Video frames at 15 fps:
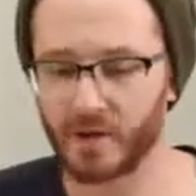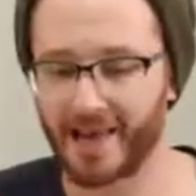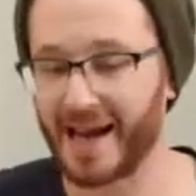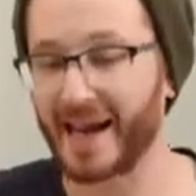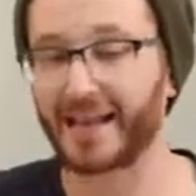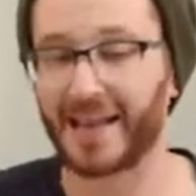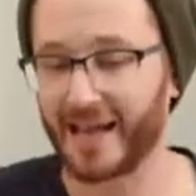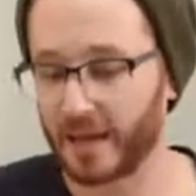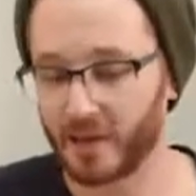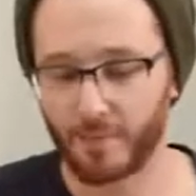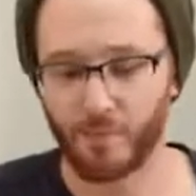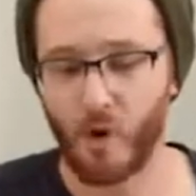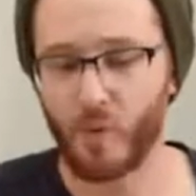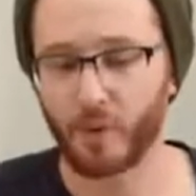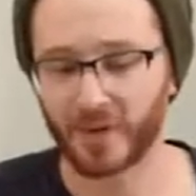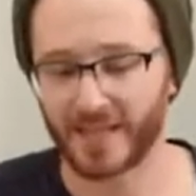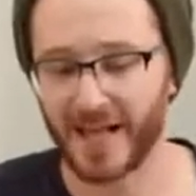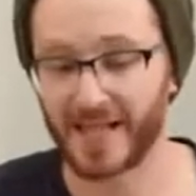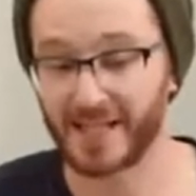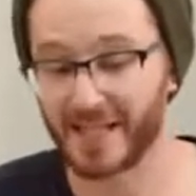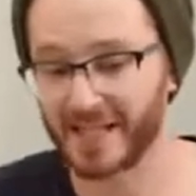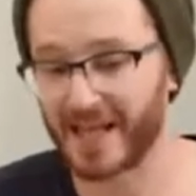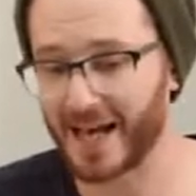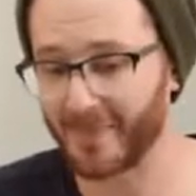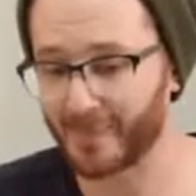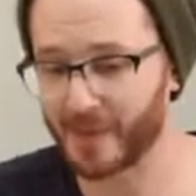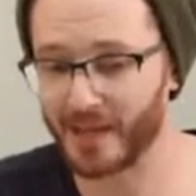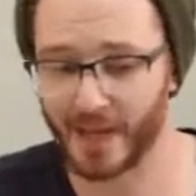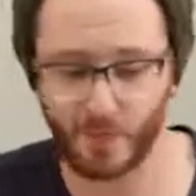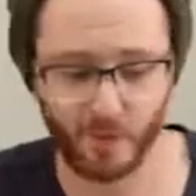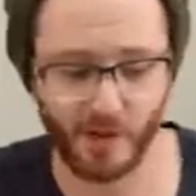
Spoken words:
that I like, mobiletest.me and